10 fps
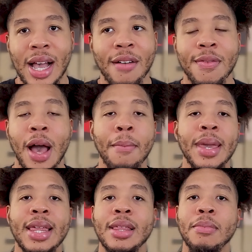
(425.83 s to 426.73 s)
I
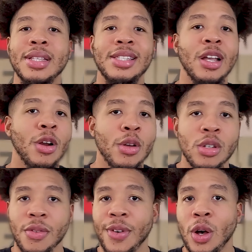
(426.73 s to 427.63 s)
mean, the
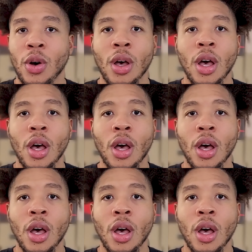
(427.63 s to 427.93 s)
materials felt